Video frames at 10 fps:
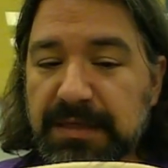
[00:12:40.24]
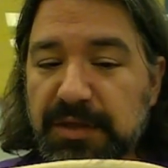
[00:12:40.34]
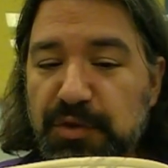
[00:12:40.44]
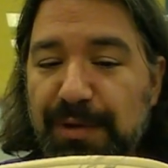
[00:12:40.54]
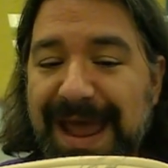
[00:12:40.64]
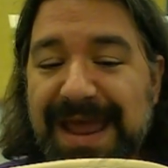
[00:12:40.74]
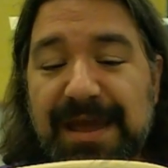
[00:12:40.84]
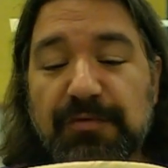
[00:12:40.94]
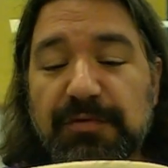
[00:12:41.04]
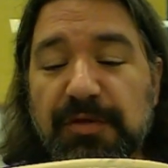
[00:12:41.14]
You
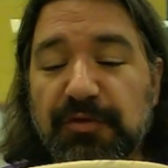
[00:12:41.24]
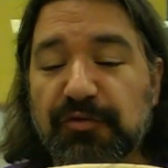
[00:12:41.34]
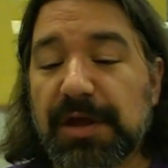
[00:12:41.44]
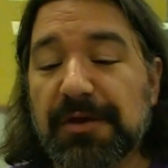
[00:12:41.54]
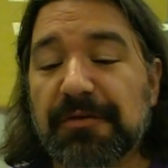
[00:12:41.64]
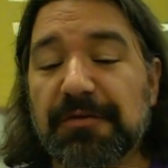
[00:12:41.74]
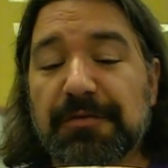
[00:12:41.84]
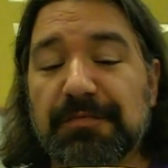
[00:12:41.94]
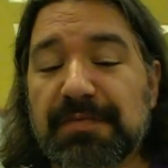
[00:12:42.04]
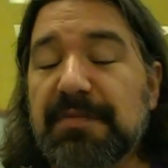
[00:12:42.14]
hang out with other
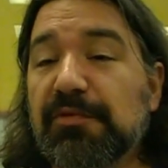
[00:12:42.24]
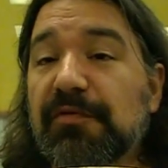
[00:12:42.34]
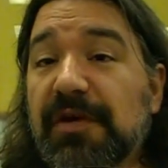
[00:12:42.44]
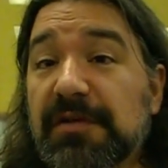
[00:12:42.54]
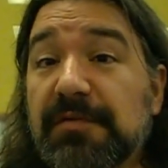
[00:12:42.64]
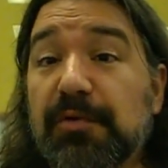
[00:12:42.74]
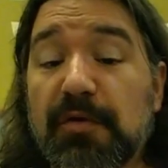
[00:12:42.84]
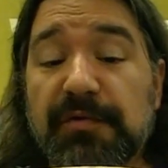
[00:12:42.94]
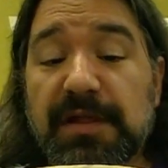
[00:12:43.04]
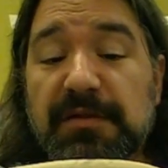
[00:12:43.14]
drinkers, people who find it
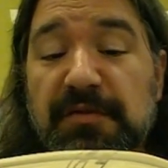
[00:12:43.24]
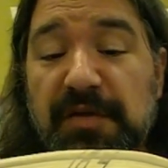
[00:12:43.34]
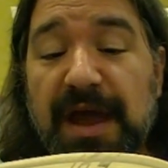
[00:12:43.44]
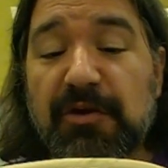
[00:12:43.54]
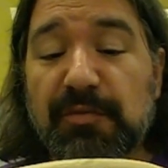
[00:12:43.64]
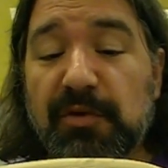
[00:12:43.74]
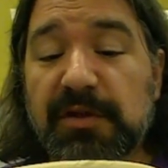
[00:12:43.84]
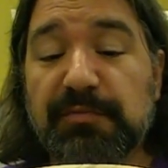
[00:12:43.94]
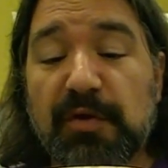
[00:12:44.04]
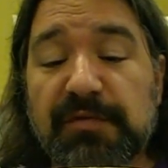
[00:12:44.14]
perfectly desirable
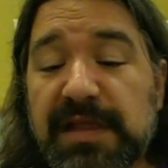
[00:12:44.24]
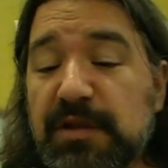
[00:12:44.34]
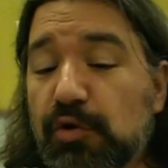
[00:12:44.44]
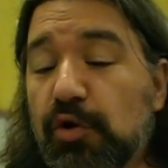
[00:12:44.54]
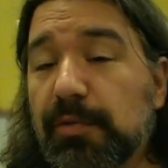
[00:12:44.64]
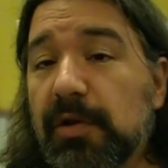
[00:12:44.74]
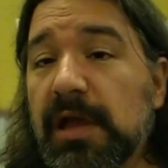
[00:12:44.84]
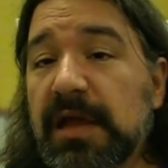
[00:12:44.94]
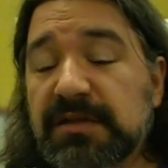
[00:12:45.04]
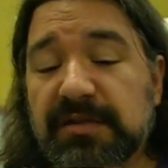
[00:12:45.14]
and perfectly
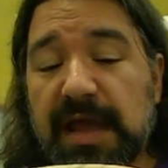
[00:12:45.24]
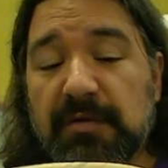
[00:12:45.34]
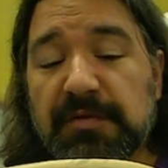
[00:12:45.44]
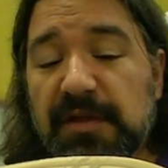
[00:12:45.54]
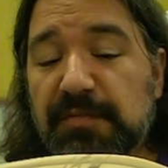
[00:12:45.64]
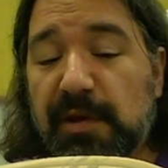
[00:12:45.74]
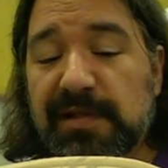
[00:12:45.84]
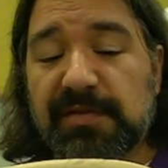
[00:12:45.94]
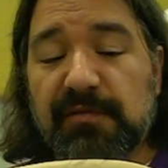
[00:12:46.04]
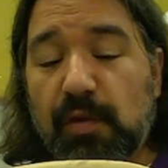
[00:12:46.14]
normal to down 6
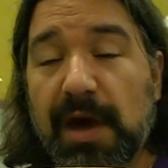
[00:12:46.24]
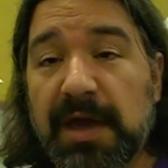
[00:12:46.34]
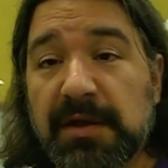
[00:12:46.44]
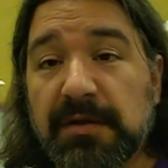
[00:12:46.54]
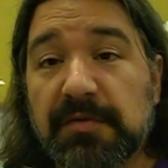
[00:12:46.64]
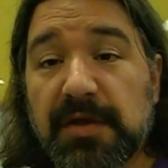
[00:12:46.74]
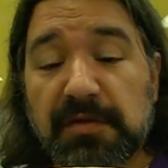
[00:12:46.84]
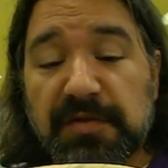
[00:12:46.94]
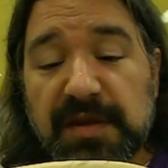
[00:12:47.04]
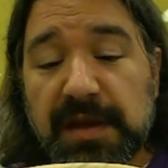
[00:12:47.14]
bottles of wine in a
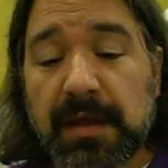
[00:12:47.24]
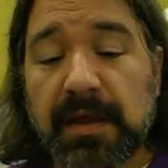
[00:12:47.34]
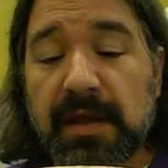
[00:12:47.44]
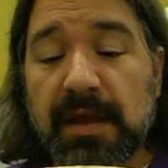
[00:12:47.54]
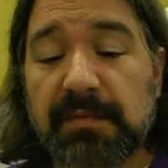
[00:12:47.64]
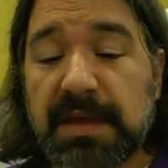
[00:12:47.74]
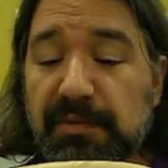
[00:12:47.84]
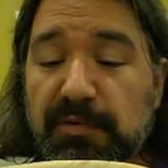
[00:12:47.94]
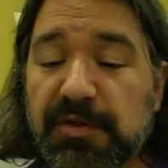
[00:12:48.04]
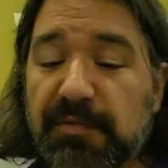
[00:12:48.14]
single sitting,
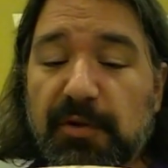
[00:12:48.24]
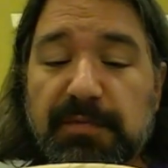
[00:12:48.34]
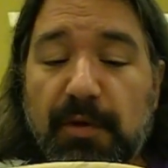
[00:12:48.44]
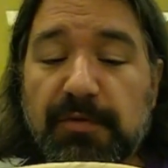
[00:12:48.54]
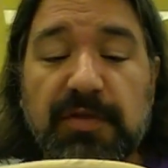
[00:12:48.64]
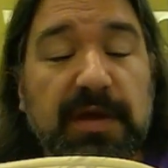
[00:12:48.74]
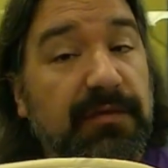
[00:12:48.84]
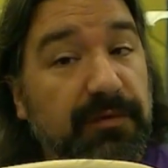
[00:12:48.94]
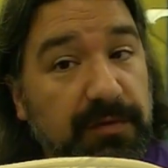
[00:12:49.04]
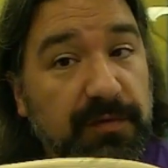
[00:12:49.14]
people who support both the
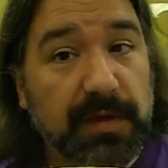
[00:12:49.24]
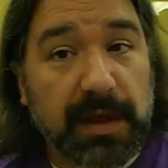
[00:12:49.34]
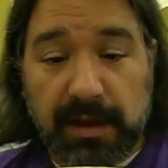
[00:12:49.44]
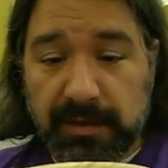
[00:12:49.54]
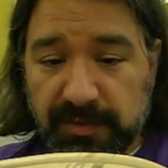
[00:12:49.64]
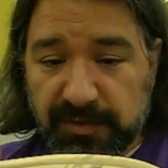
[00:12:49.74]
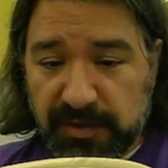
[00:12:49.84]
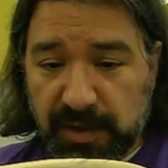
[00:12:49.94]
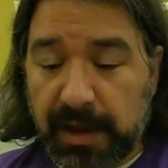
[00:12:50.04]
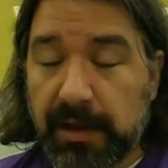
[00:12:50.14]
effort and the
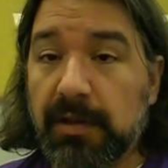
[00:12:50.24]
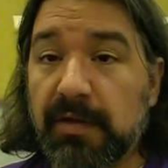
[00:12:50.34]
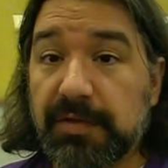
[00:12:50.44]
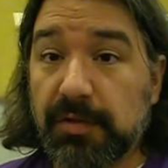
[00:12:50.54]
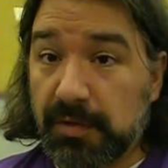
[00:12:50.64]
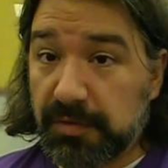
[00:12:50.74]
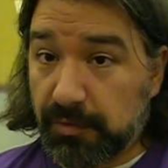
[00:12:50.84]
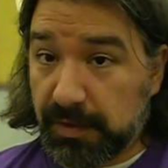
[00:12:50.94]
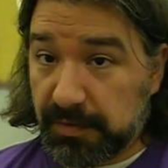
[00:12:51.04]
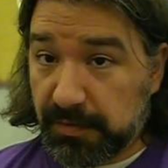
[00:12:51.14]
denial of its
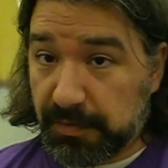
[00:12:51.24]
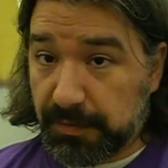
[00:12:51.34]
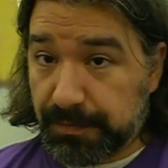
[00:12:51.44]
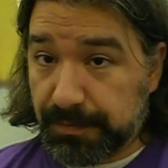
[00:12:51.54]
consequences.